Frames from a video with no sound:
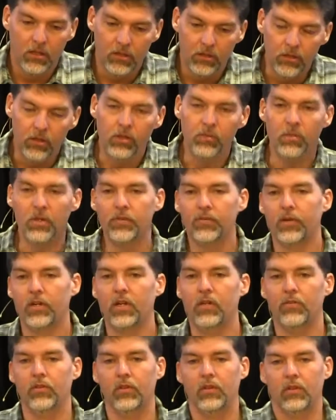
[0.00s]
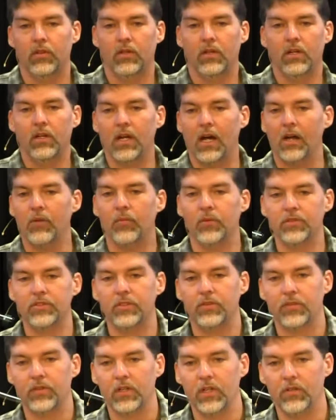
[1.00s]
you can be forgiven. And God wants
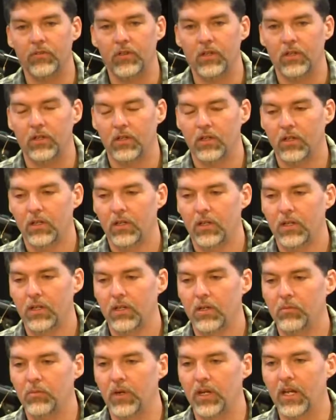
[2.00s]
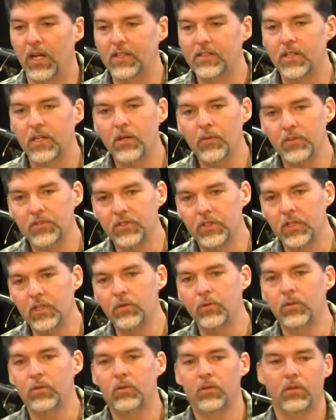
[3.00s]
to forgive you. But can I tell you what's
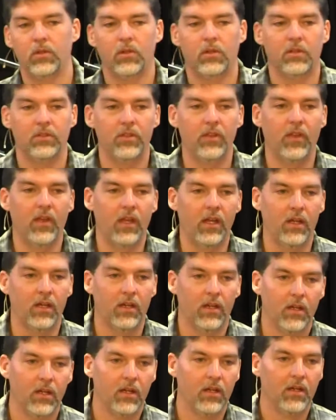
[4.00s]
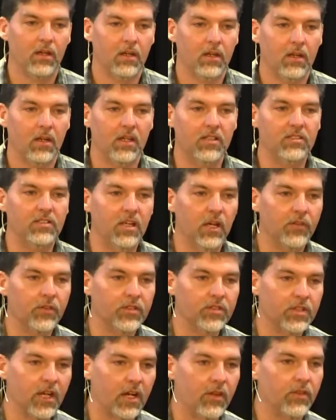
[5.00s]
equal to that? is the
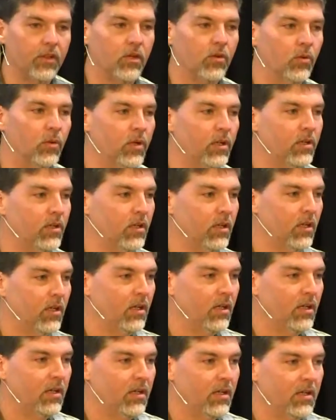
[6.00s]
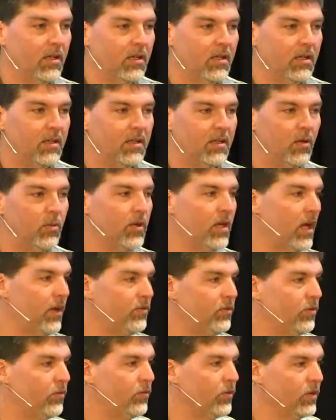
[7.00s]
other side of the coin that we
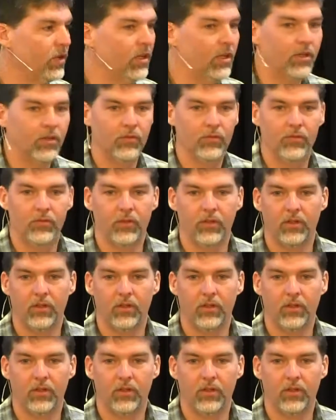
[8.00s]
have to forgive.